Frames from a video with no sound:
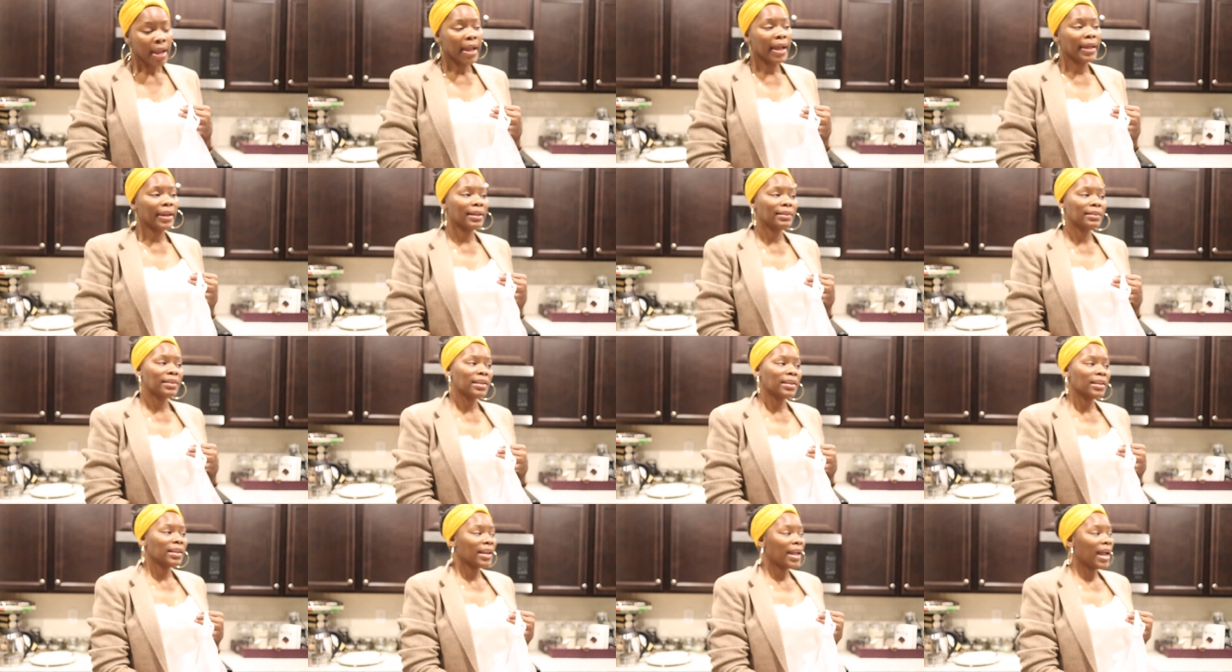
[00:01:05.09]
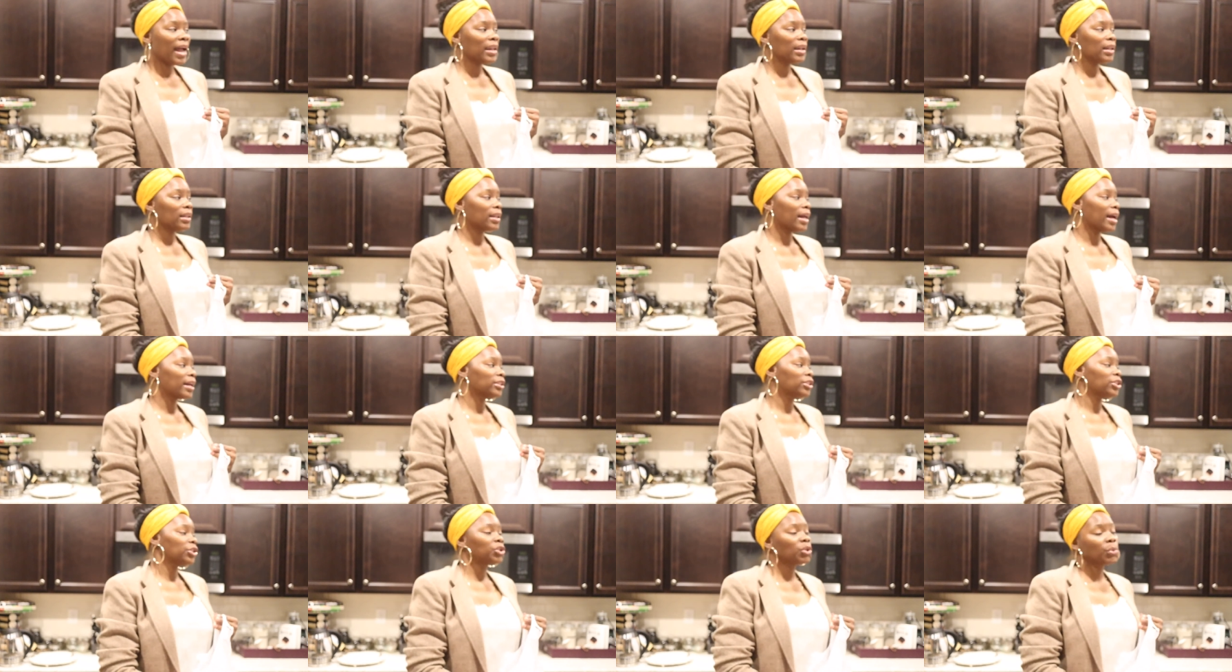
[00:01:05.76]
And I think it had a
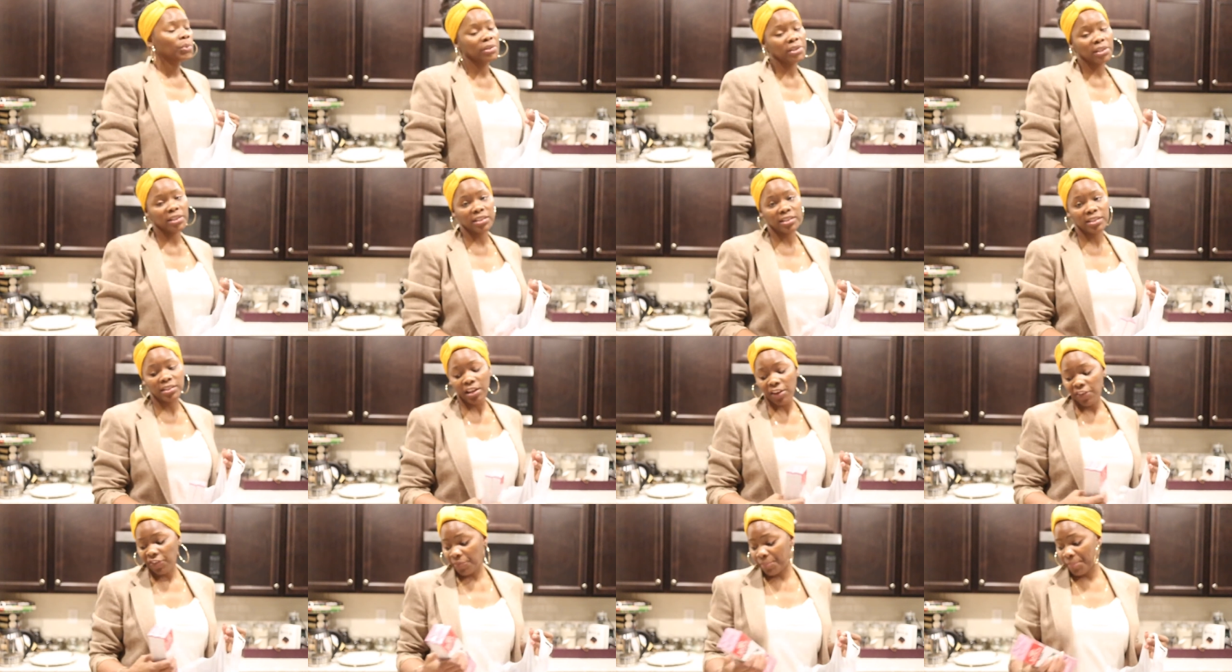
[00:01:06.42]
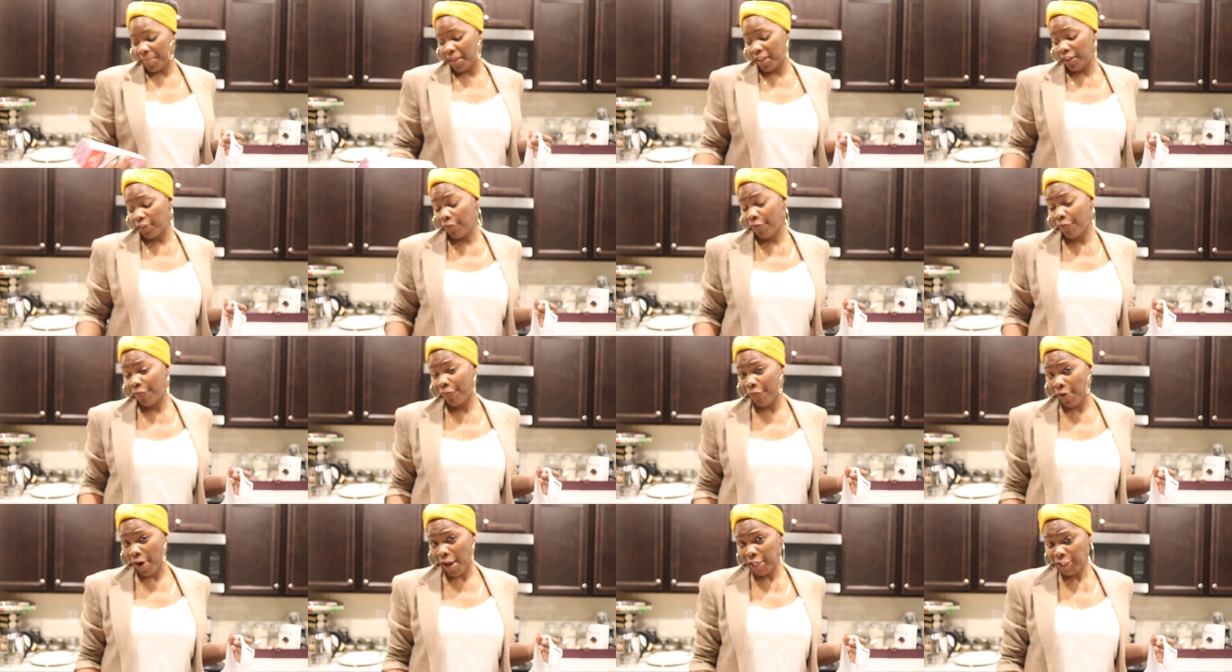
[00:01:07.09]
lot to do with the stuff being
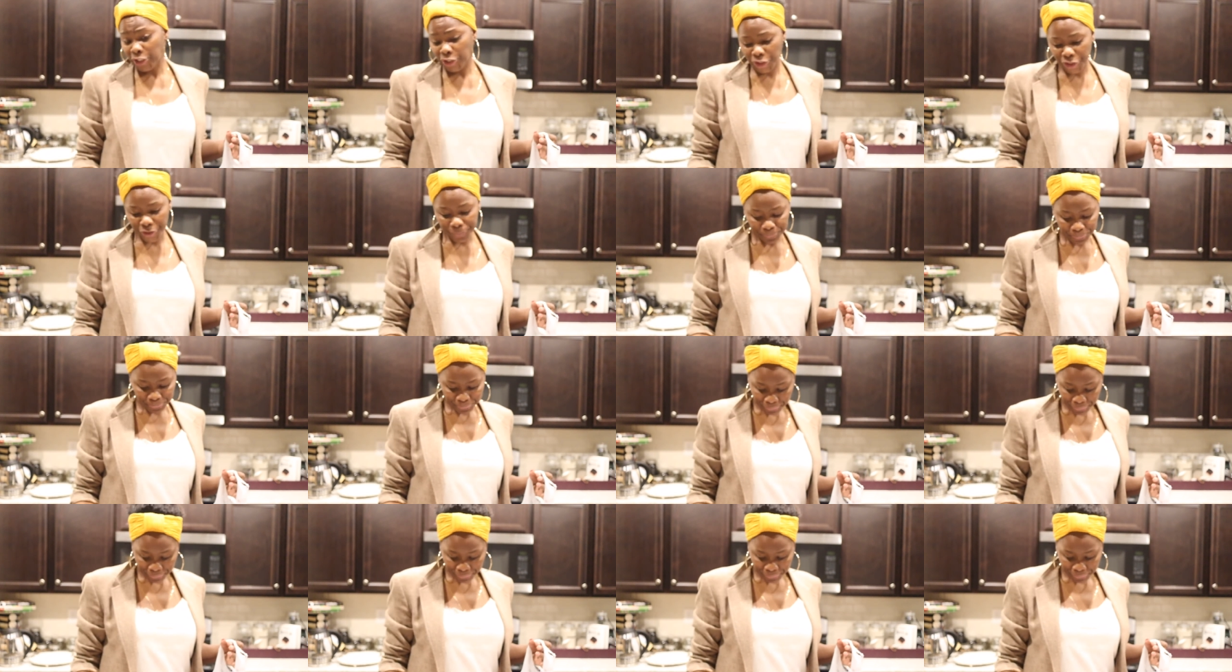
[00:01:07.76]
fresh,